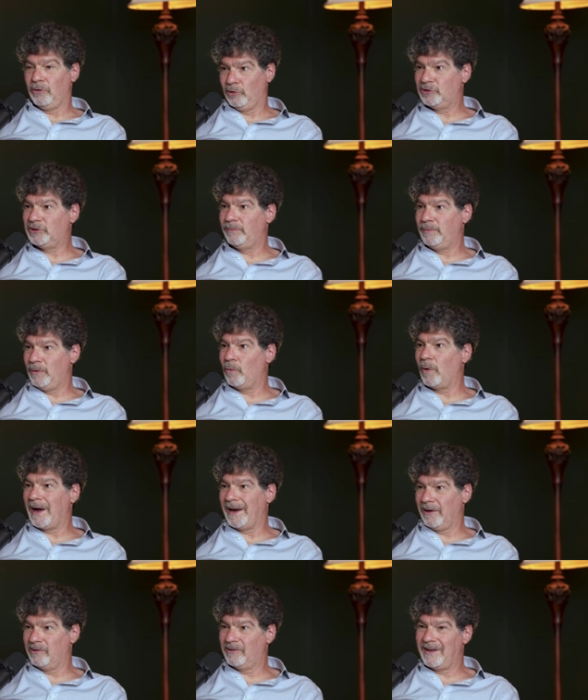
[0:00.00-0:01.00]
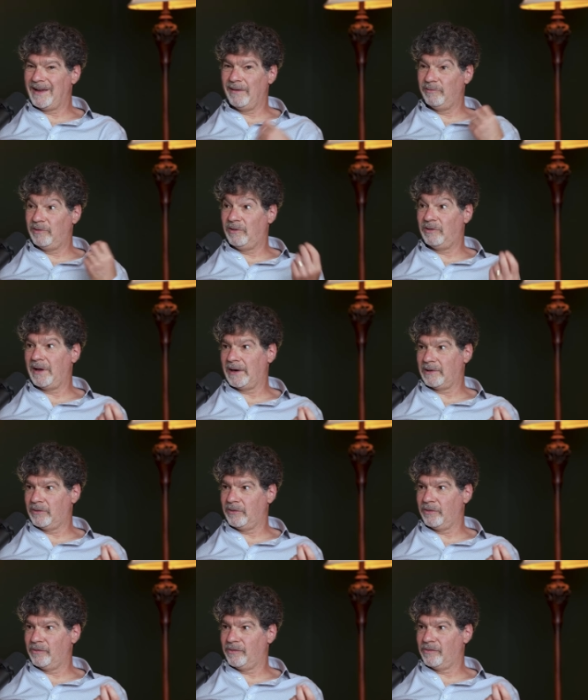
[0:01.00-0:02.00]
you should be wired to have
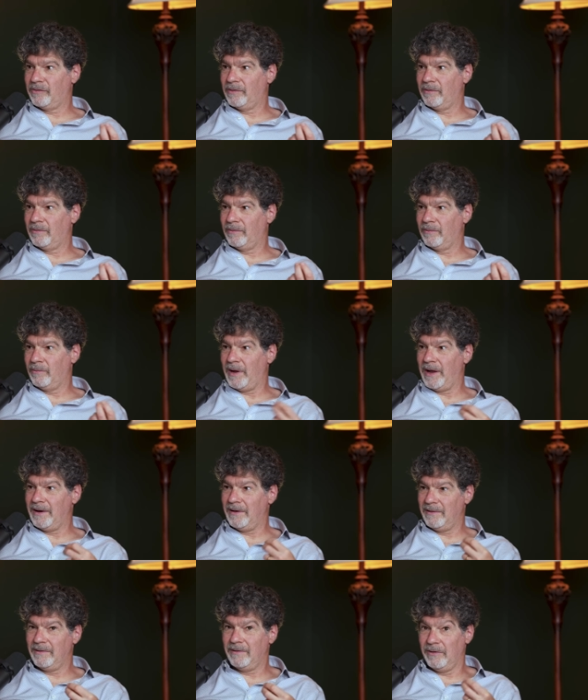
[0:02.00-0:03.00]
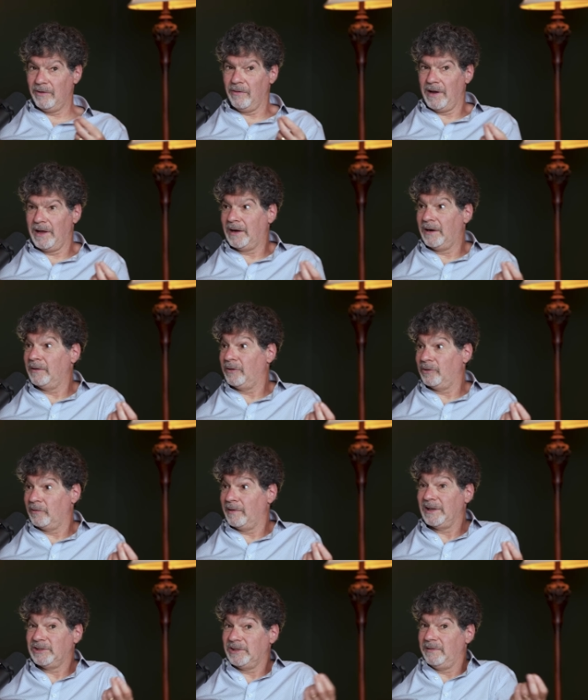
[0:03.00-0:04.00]
detectors when you're headed in a
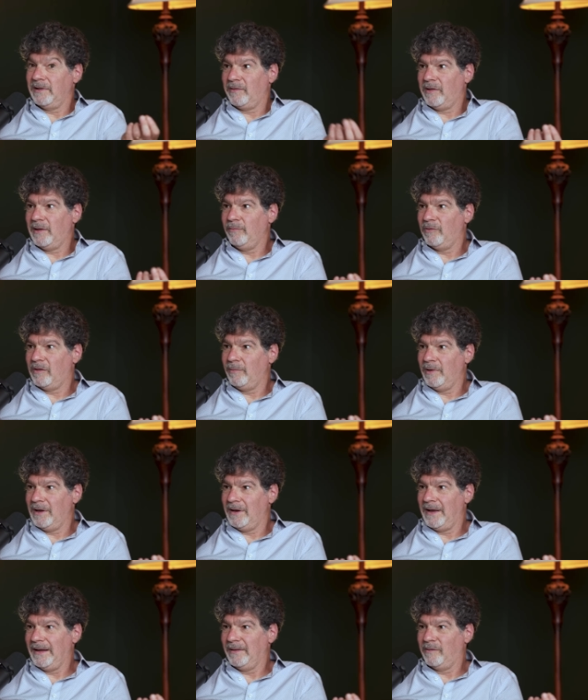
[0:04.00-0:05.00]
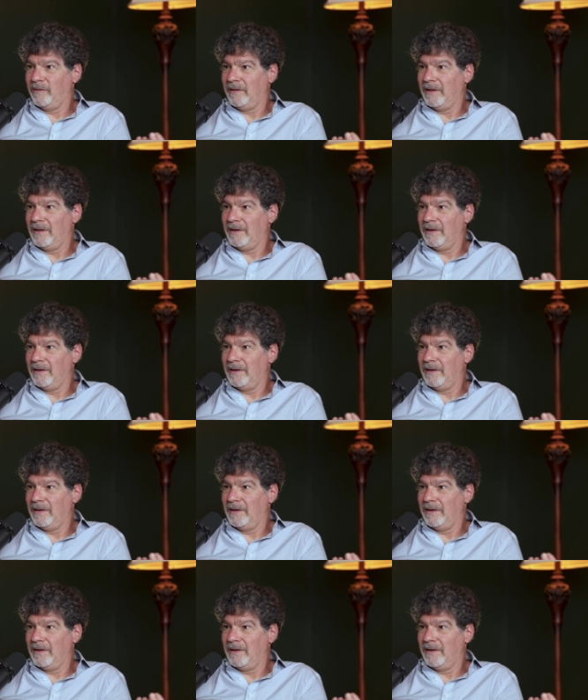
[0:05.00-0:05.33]
direction that seems to be enhancing